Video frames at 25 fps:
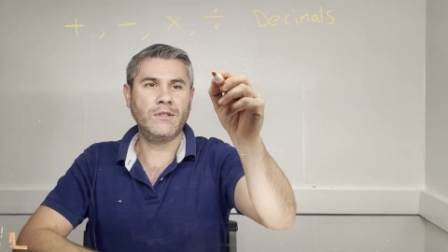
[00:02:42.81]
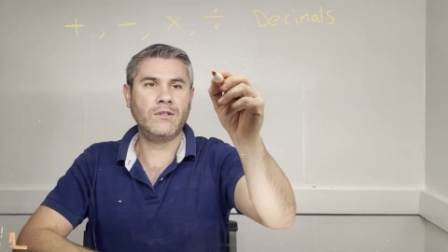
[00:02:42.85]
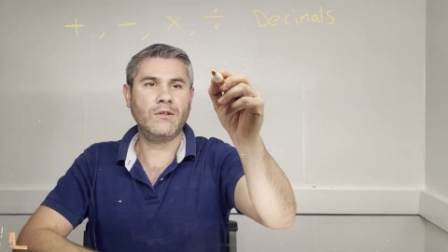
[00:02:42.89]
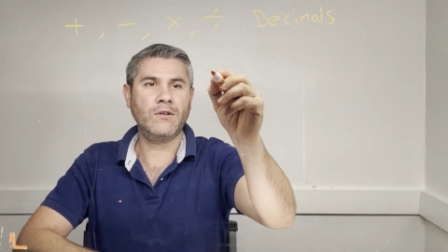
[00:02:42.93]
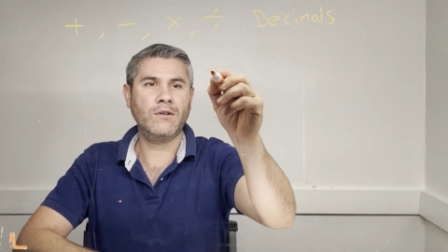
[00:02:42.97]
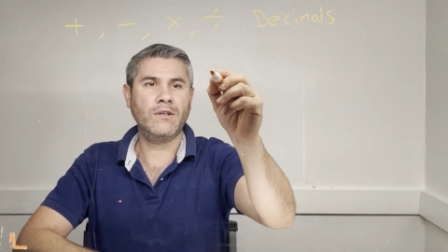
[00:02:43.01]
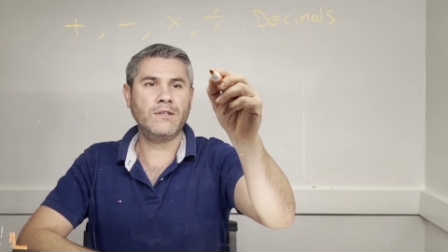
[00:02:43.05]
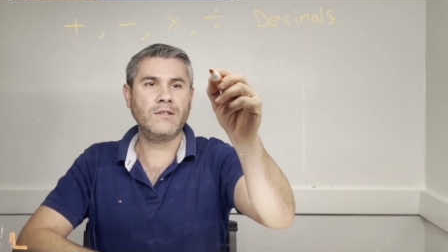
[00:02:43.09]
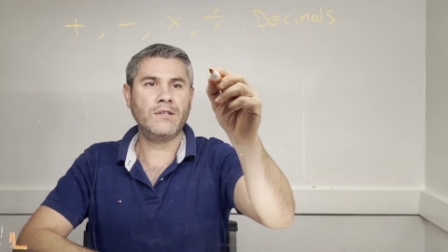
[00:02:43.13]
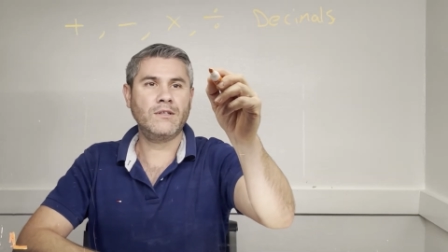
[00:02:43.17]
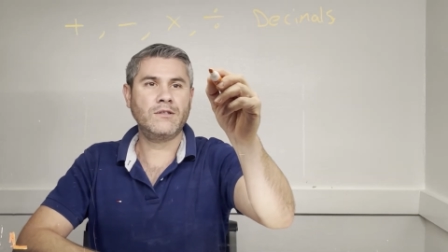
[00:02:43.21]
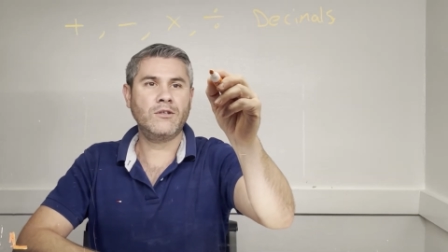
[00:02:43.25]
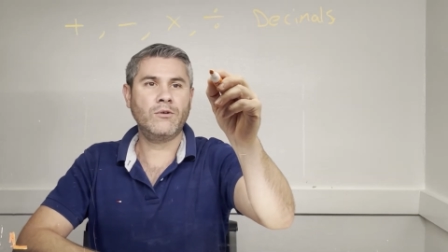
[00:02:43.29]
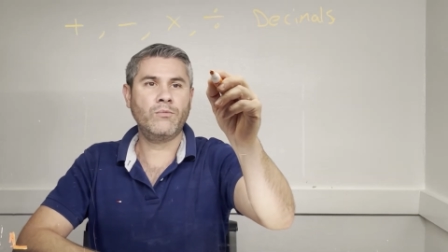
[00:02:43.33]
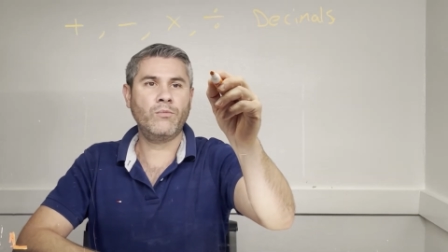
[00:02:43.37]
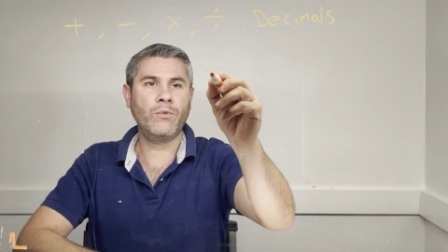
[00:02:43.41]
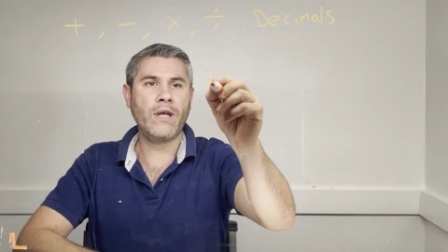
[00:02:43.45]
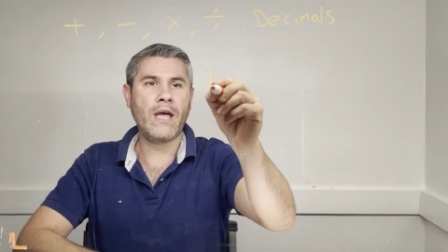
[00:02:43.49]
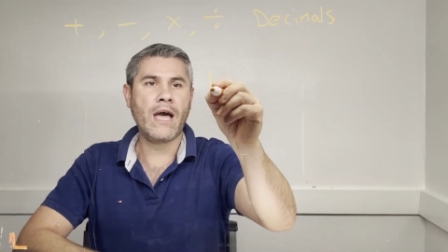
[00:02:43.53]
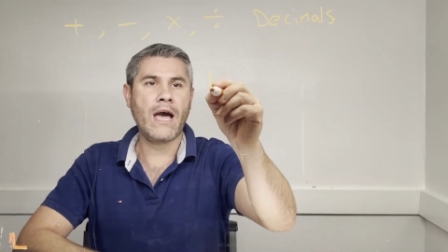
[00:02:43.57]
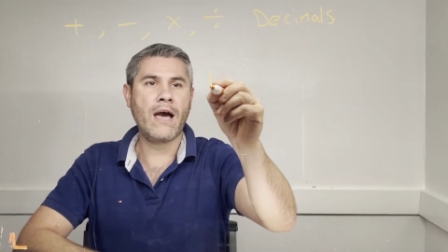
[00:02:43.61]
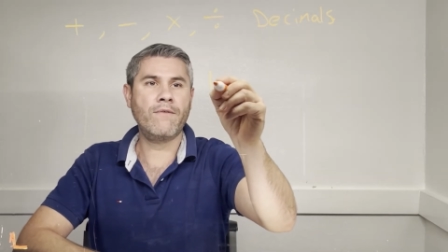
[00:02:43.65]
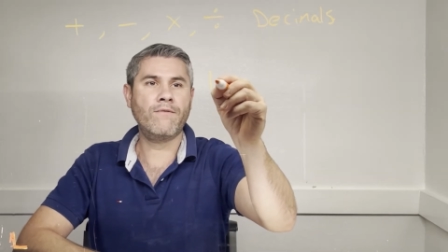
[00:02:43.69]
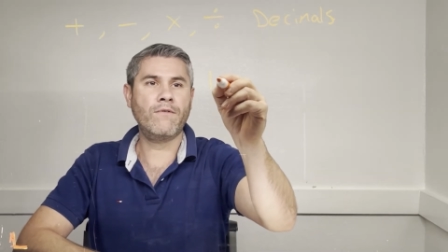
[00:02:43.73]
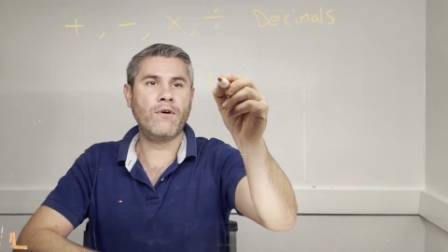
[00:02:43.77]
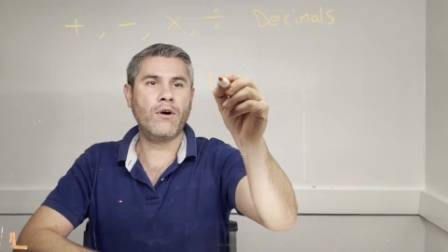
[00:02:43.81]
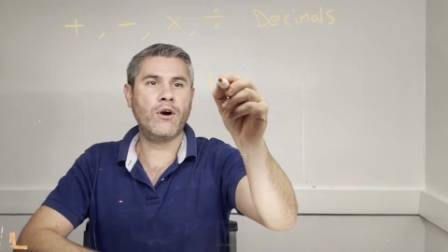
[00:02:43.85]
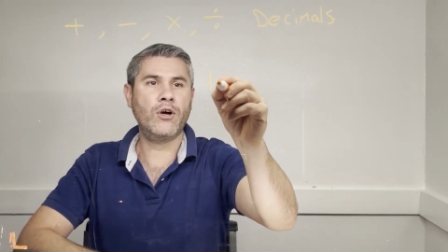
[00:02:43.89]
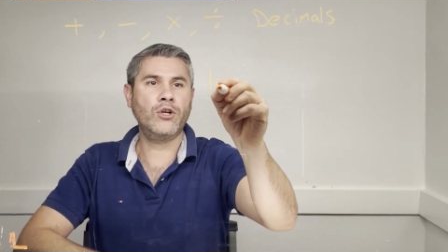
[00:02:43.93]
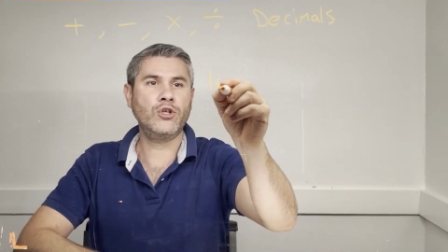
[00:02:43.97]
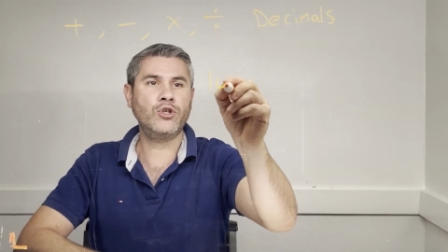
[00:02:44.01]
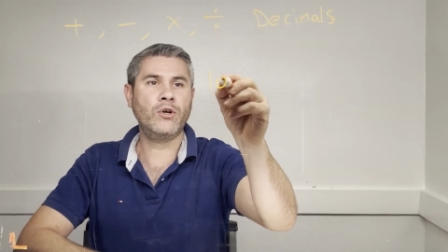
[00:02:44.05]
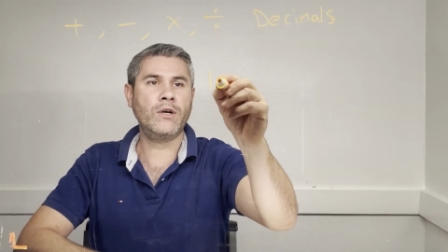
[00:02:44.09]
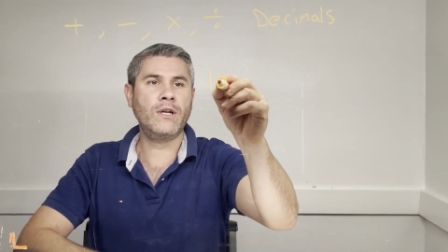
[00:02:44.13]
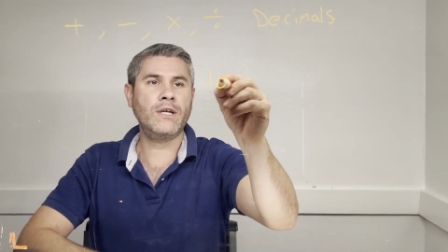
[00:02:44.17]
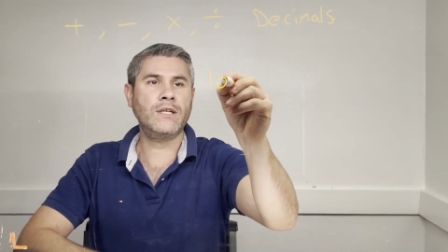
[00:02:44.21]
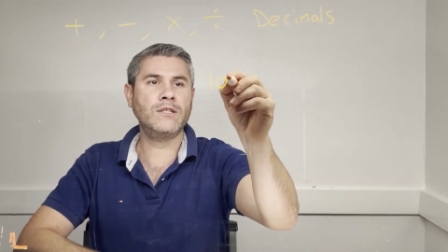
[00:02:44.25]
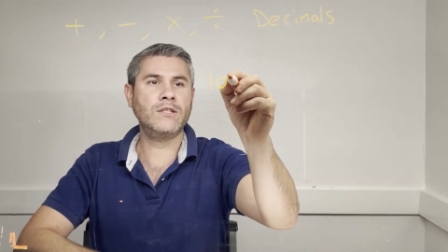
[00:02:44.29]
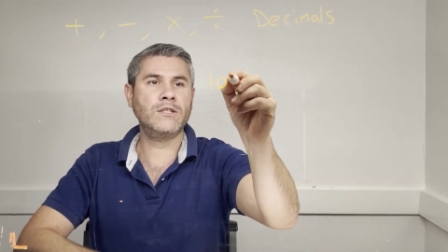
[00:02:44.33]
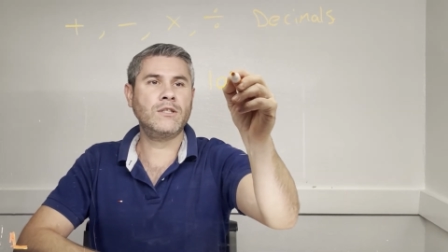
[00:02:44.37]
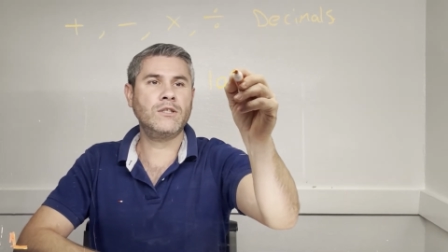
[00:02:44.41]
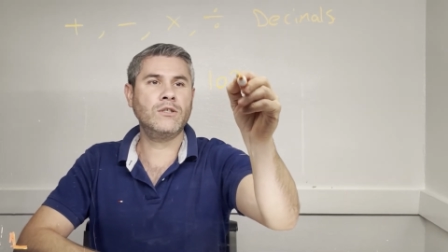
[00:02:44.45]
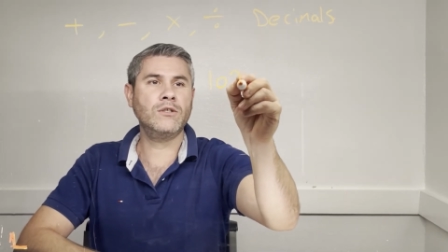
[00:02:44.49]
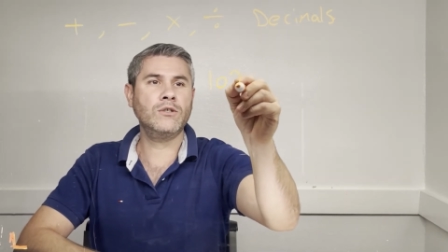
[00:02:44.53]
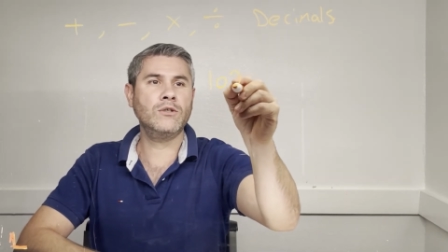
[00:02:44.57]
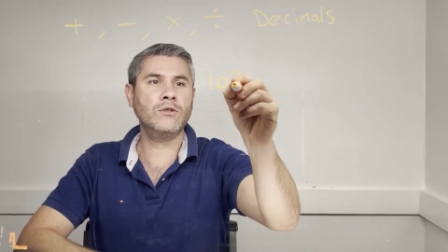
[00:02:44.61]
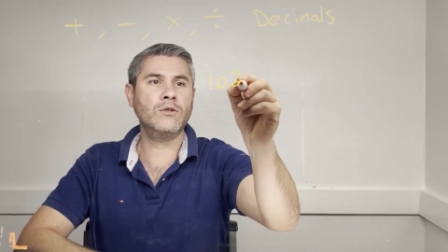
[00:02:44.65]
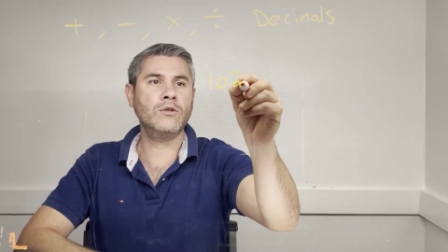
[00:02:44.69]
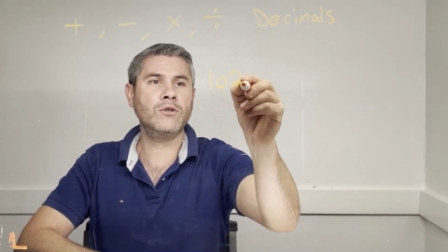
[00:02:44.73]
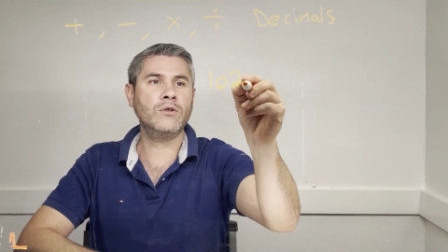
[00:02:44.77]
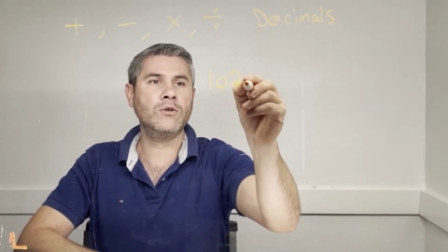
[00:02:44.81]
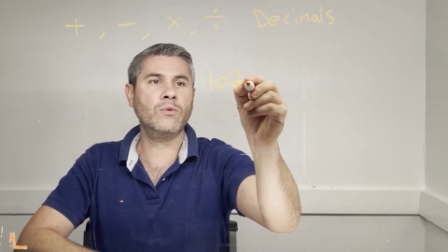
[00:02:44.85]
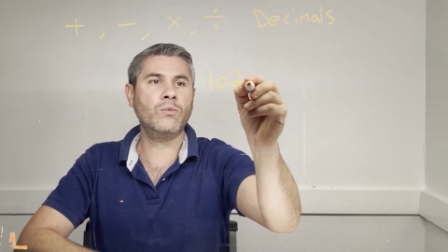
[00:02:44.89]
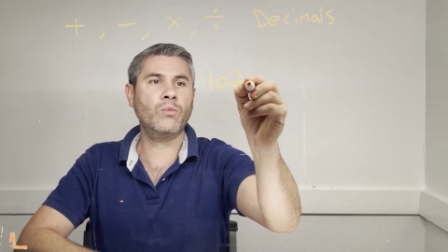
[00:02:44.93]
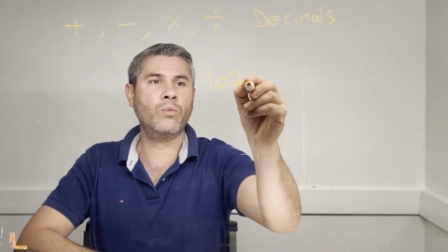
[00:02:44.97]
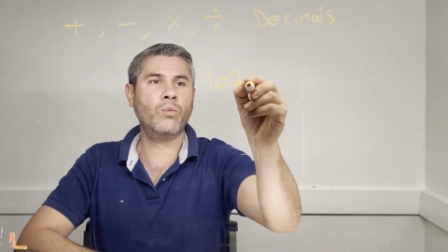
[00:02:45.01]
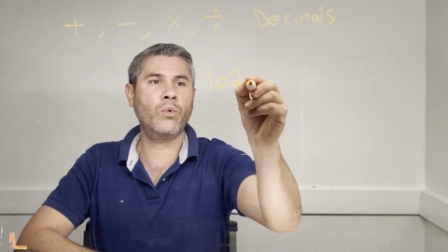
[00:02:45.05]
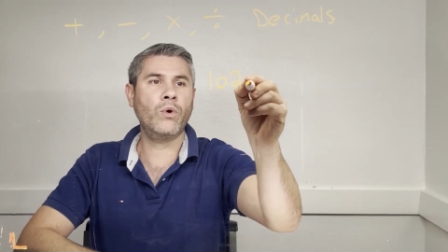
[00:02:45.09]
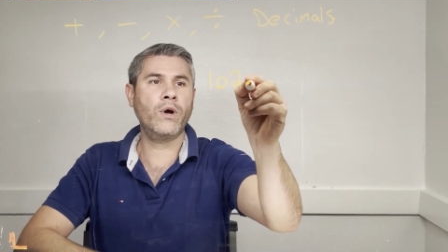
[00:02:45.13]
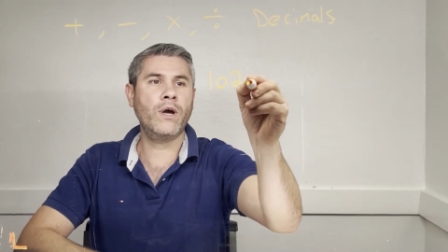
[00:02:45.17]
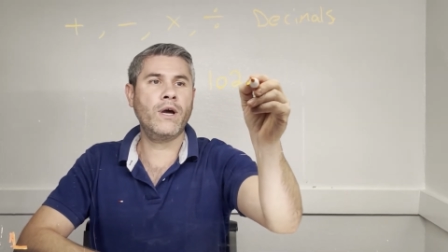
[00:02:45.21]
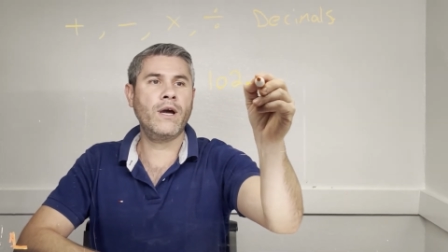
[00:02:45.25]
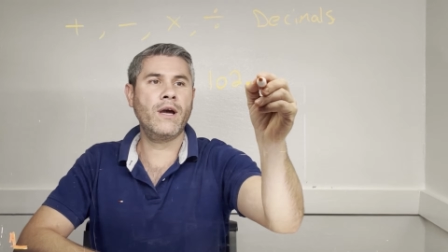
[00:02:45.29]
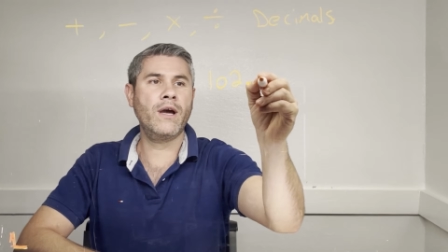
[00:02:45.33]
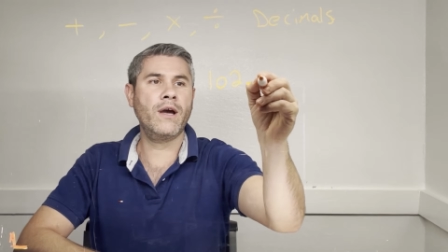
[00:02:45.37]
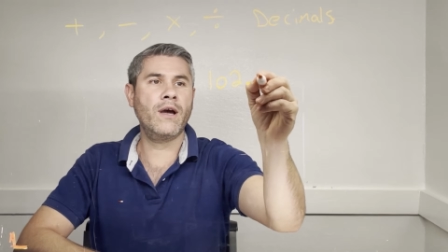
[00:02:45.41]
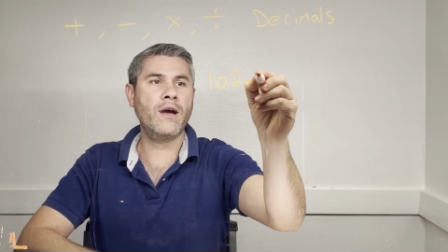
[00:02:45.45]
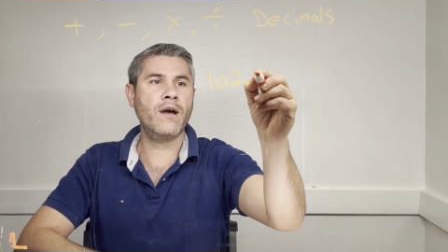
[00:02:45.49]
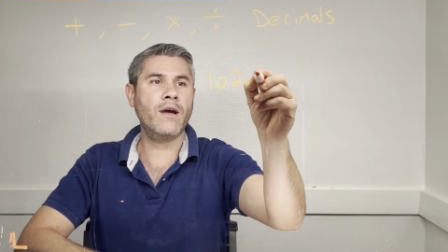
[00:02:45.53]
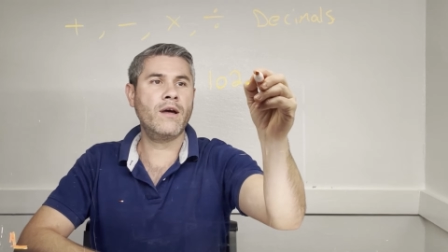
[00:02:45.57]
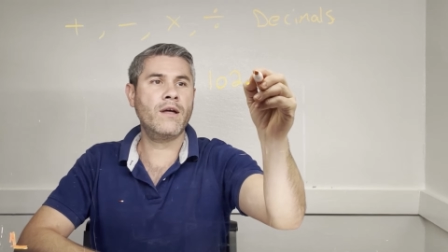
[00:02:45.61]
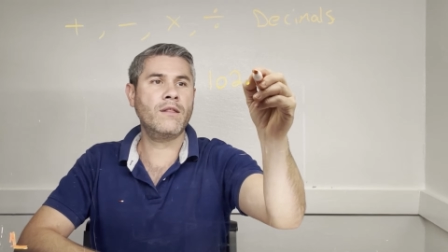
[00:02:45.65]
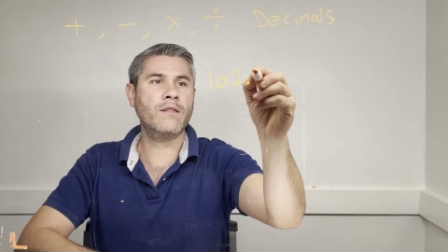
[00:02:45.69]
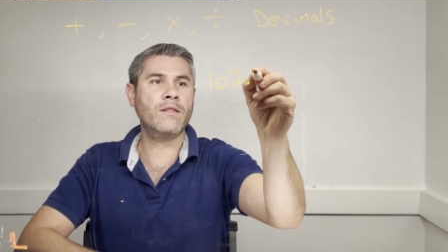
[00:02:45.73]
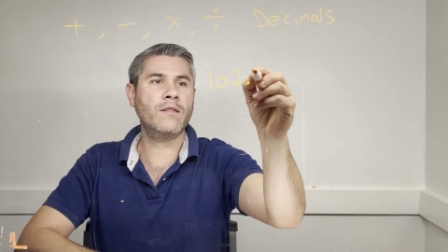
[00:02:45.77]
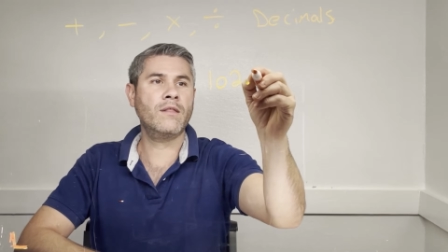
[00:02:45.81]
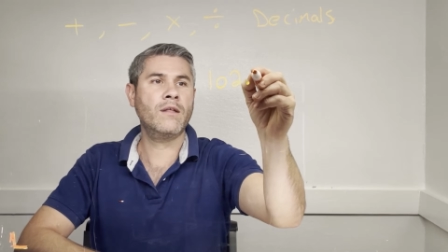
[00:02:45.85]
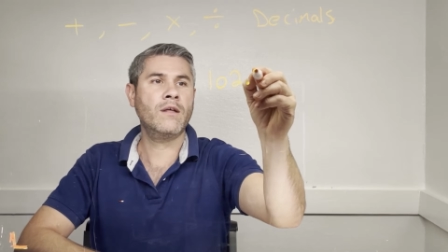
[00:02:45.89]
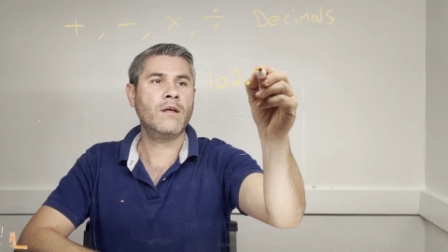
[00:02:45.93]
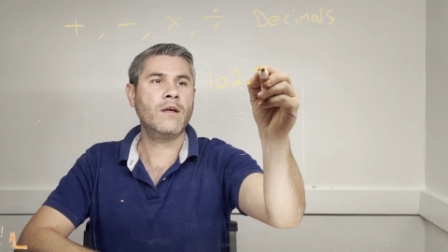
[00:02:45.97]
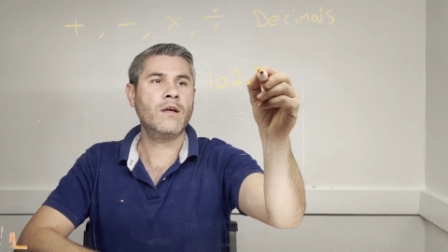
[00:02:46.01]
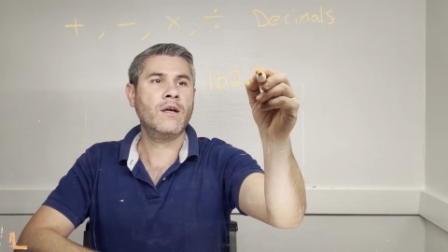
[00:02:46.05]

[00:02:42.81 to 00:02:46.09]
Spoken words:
So let's assume we have 102 with